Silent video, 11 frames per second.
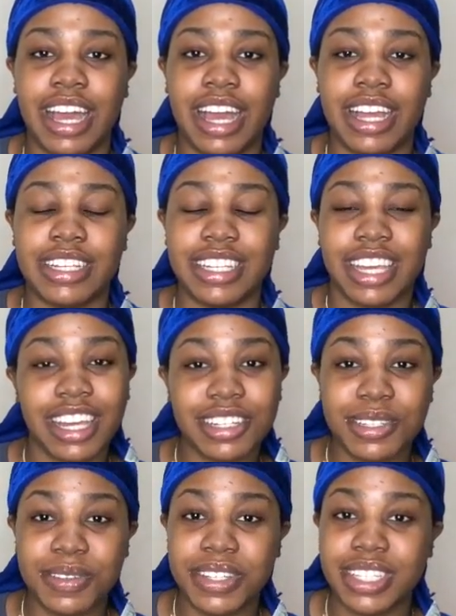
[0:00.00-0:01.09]
And yeah, I
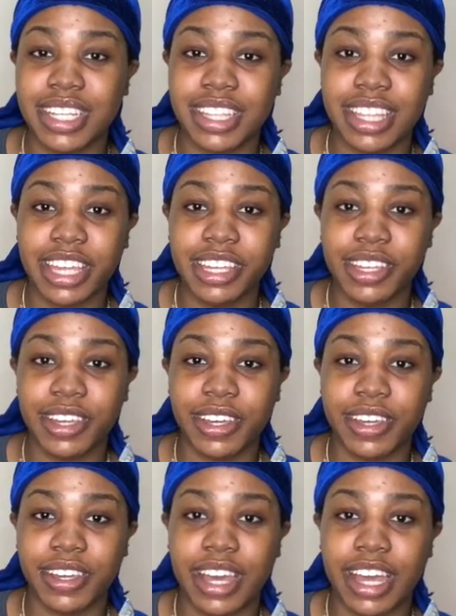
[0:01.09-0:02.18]
just want to say thank
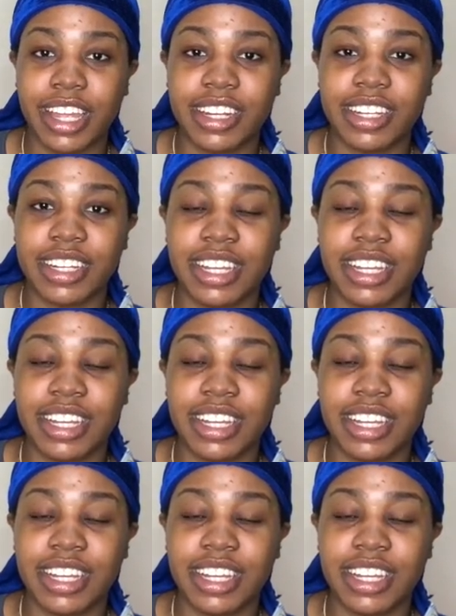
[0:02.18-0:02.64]
you, and